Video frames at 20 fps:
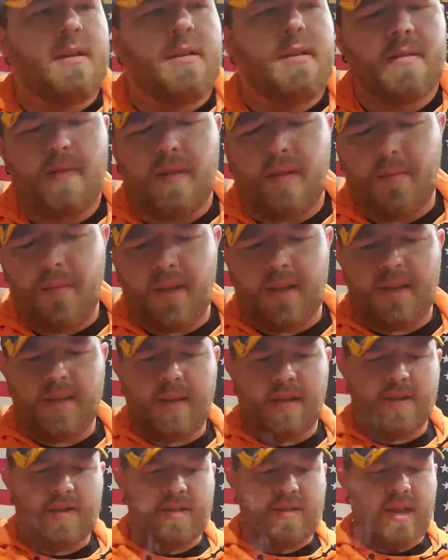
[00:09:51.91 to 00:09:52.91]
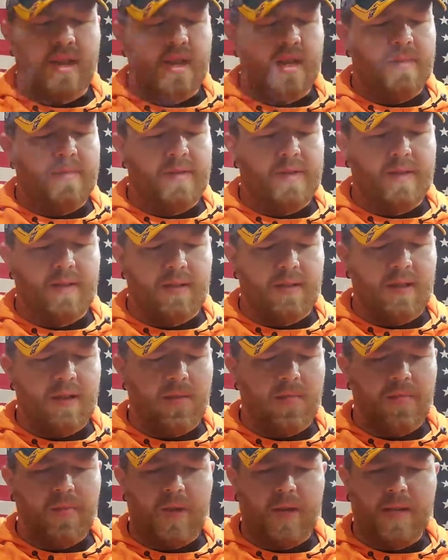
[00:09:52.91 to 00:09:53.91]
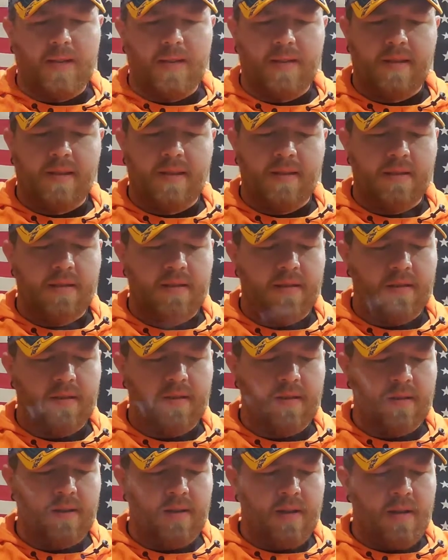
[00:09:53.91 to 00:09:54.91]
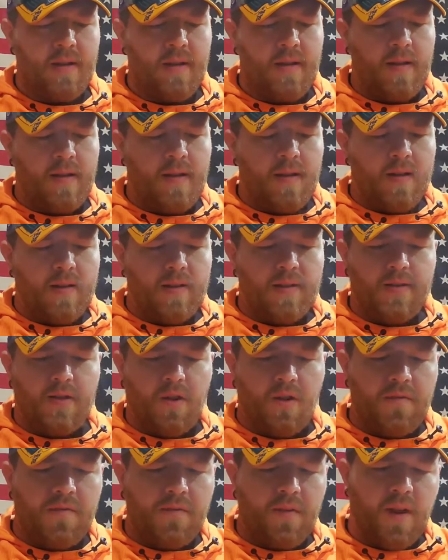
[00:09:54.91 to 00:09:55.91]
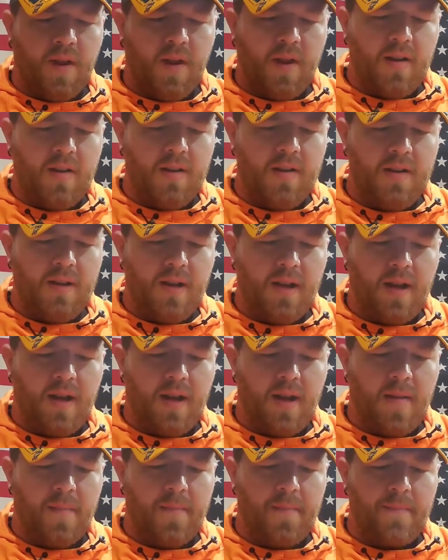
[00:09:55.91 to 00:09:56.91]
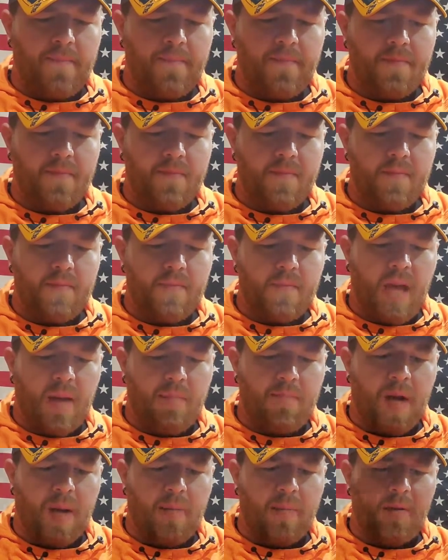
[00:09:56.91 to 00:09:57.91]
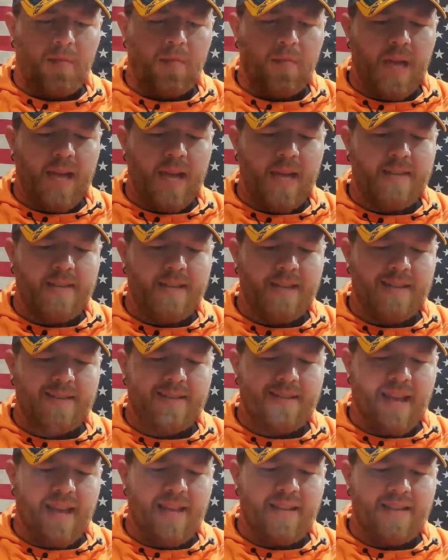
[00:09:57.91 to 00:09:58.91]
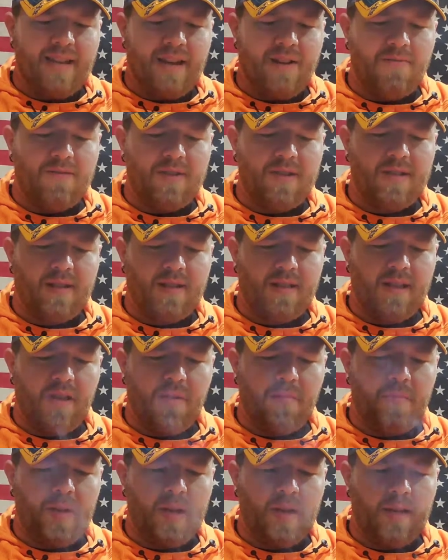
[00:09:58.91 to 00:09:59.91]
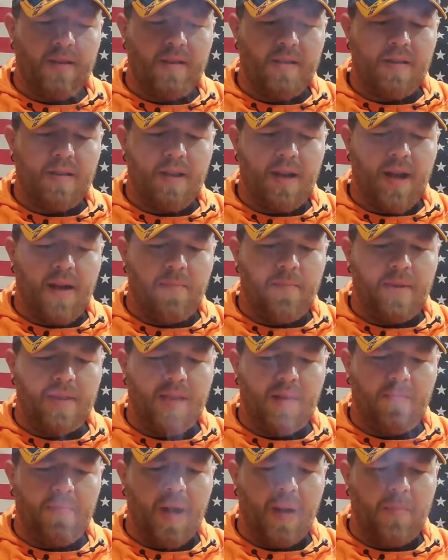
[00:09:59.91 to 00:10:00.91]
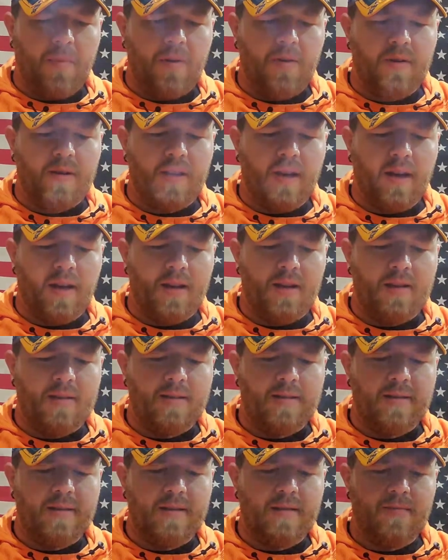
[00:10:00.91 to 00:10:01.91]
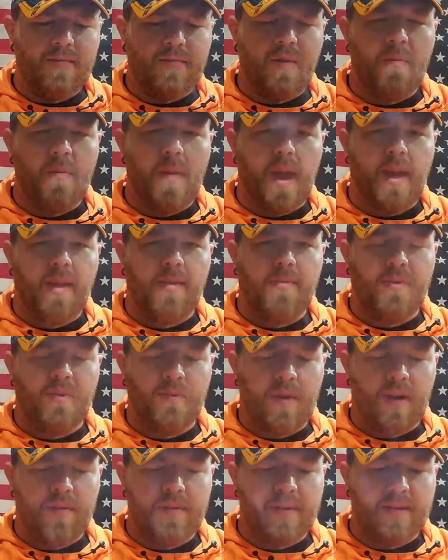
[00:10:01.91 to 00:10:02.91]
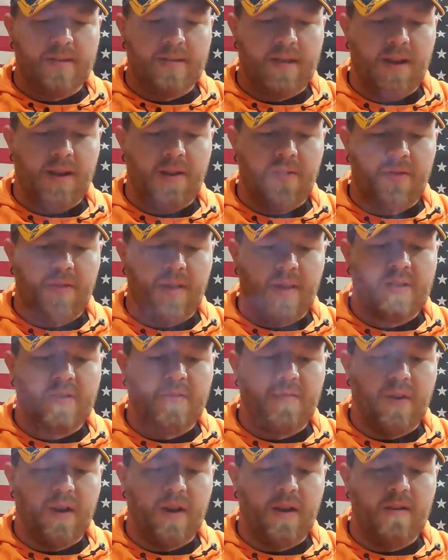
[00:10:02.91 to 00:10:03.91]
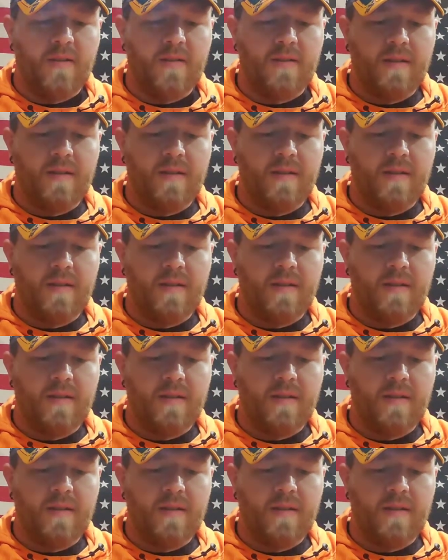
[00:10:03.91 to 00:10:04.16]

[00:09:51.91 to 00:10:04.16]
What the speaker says: So I'm going to touch that up just a little bit. So far, that pepper blast has died down just a little bit, but the pepper does remain throughout the cigar thus far.